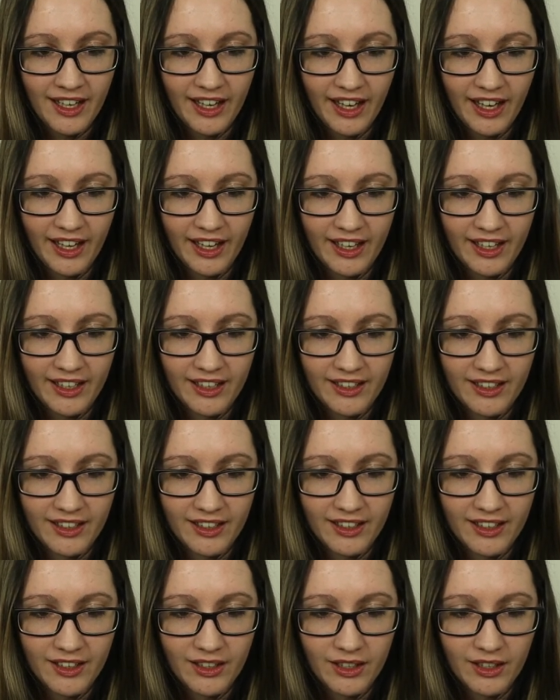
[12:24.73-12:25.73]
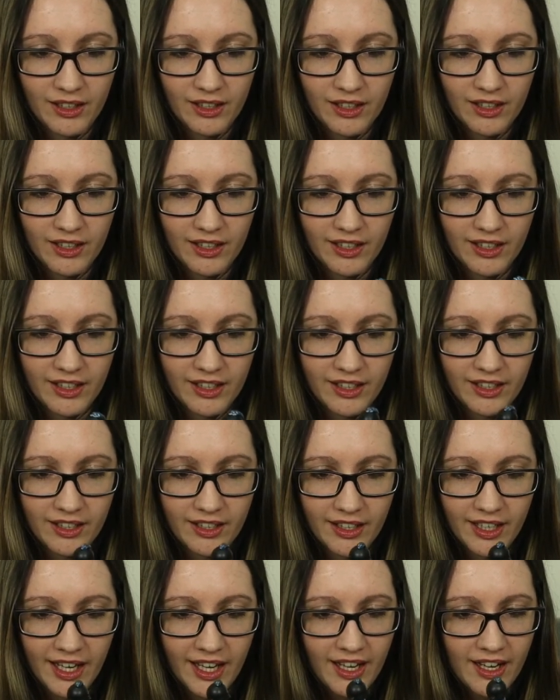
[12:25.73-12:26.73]
And
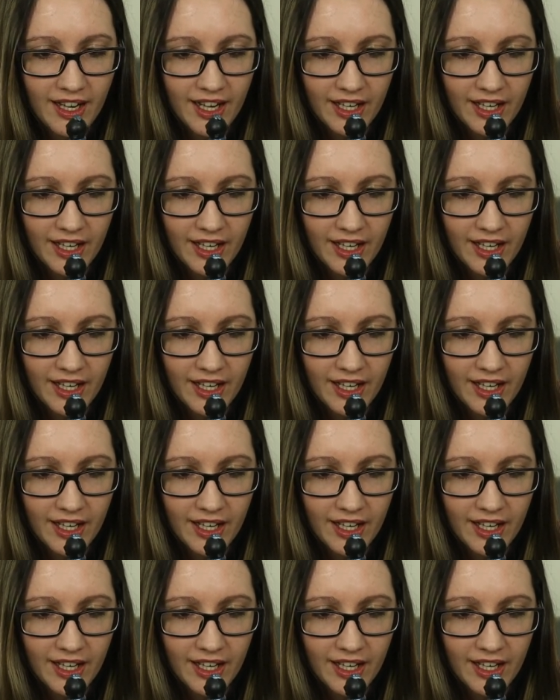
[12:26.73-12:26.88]
yeah,